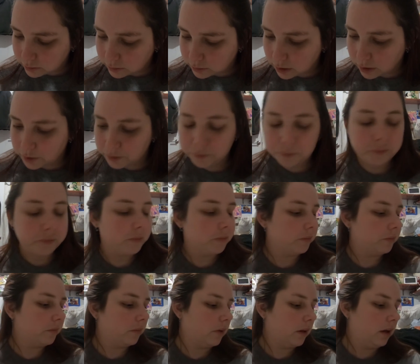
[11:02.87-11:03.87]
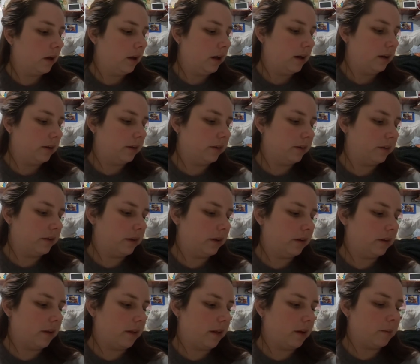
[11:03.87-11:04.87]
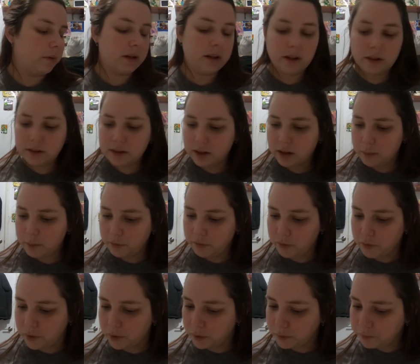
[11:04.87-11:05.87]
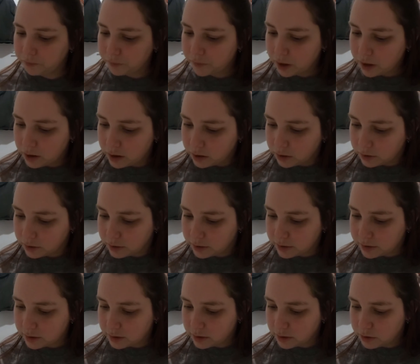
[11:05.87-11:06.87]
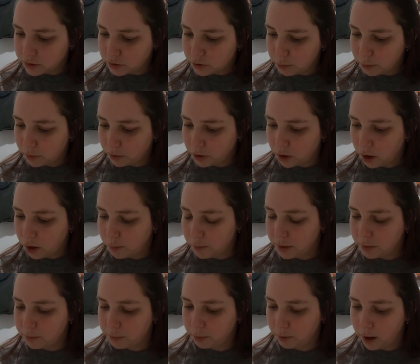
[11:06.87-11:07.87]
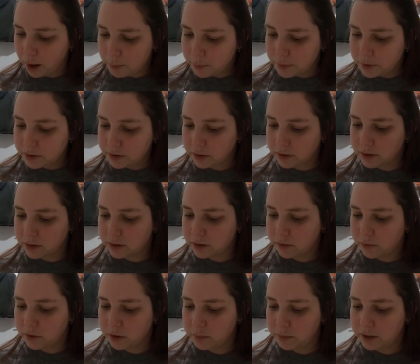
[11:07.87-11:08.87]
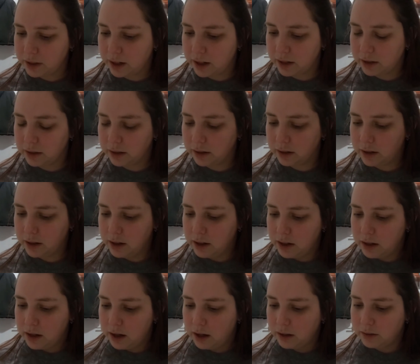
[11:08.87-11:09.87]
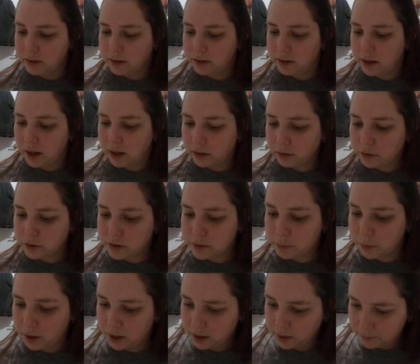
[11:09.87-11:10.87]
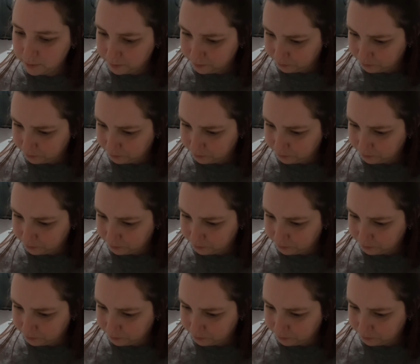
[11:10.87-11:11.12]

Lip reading: Oh, doesn't say on the thing, but it does say number 4. So this is a super comb and prep. So this is going to be a detangler spray.